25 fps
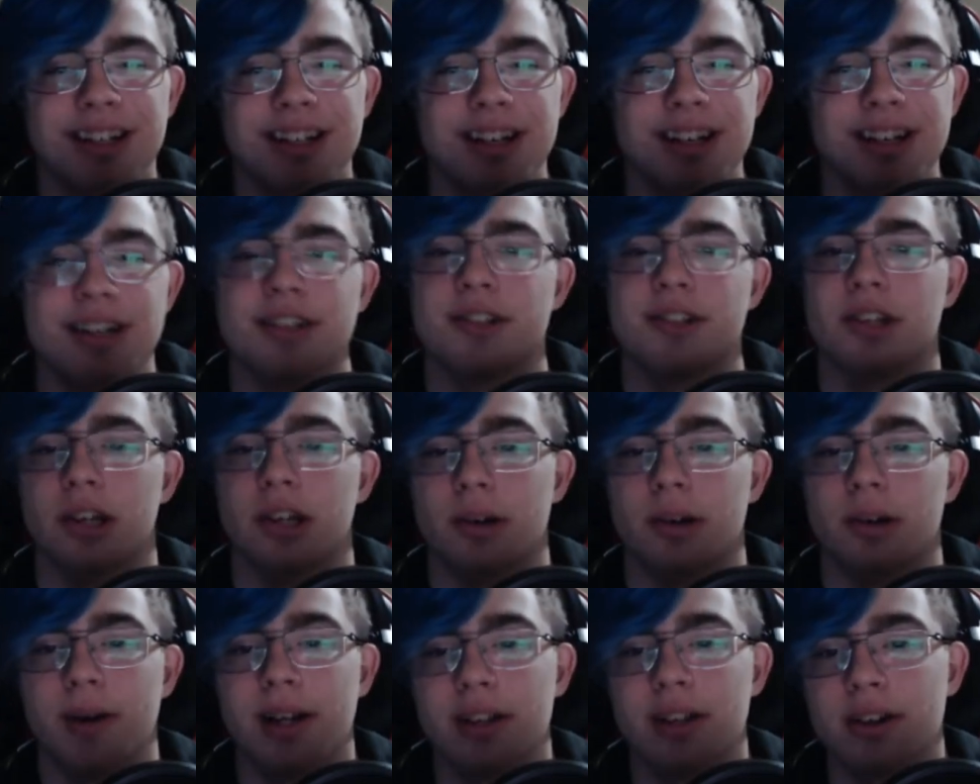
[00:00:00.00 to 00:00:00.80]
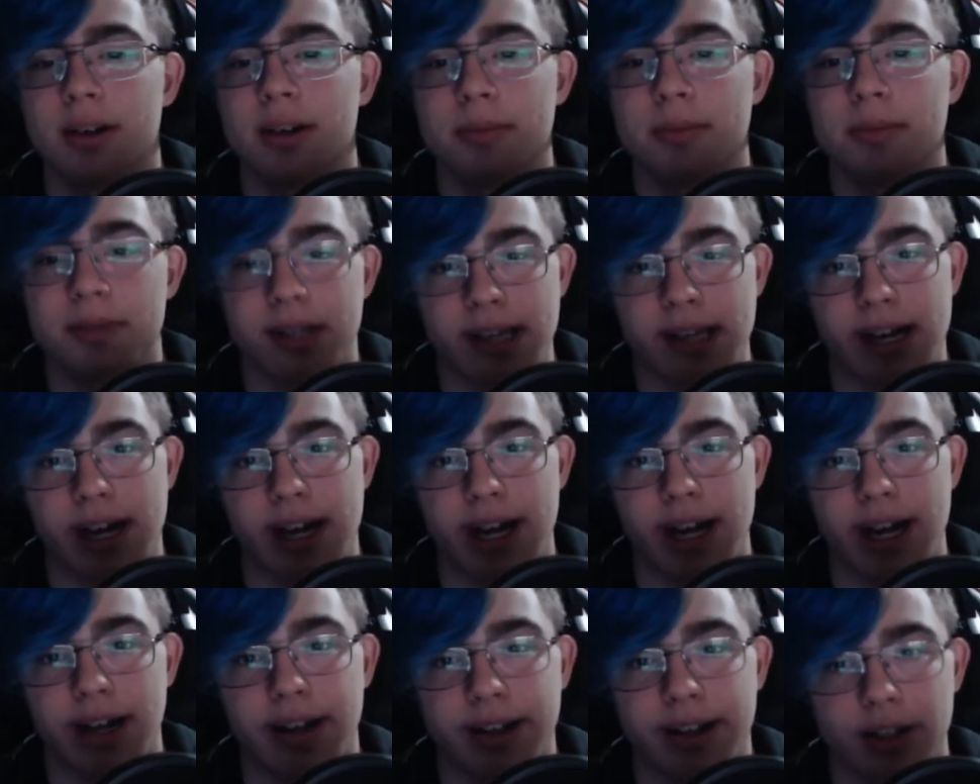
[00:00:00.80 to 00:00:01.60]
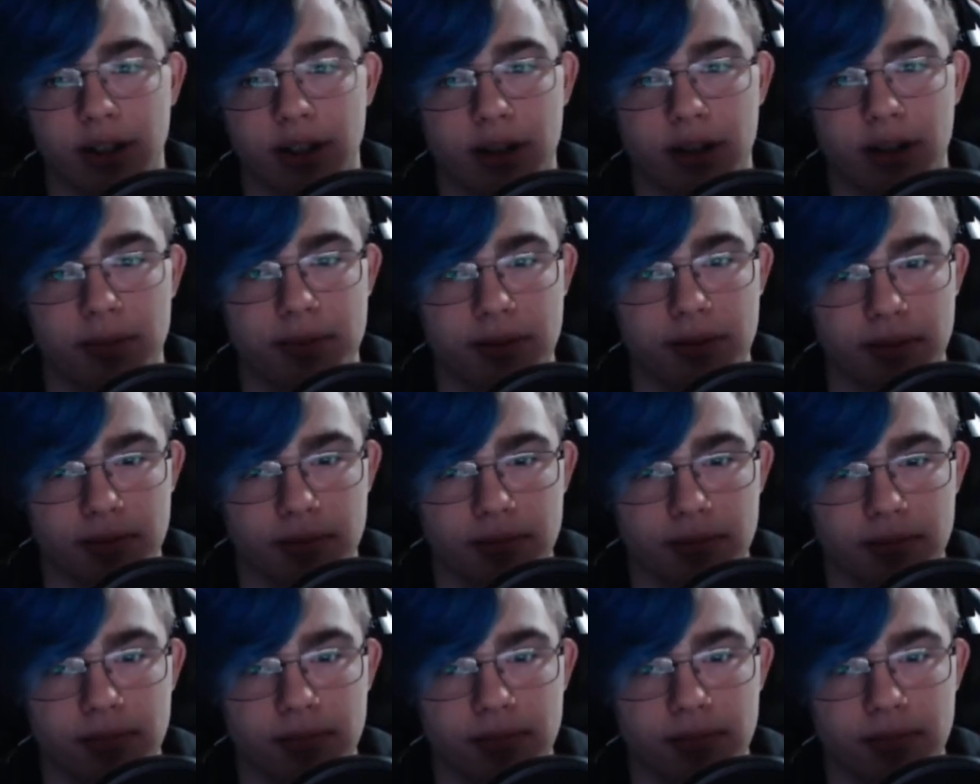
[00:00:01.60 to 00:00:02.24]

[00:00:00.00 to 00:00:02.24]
So I look up to God, I look up to,